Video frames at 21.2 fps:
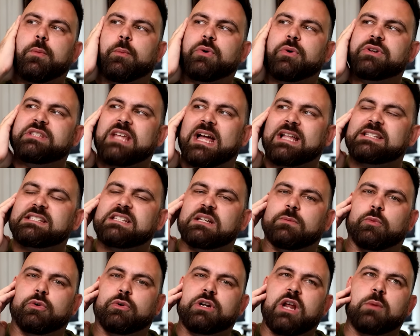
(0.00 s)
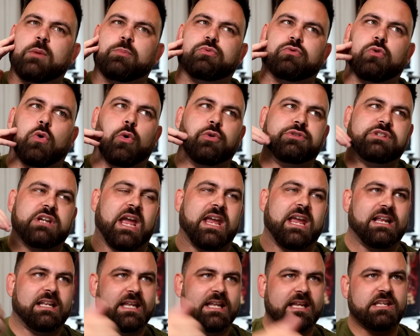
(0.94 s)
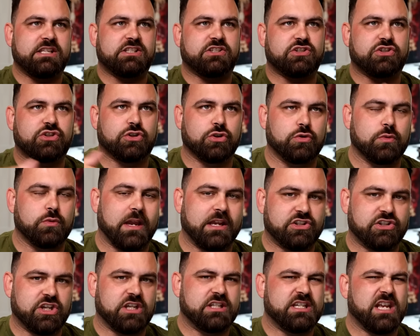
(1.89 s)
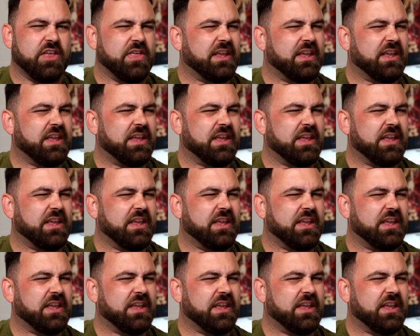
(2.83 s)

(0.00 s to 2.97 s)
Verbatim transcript: was that someone had brought a list to a G T,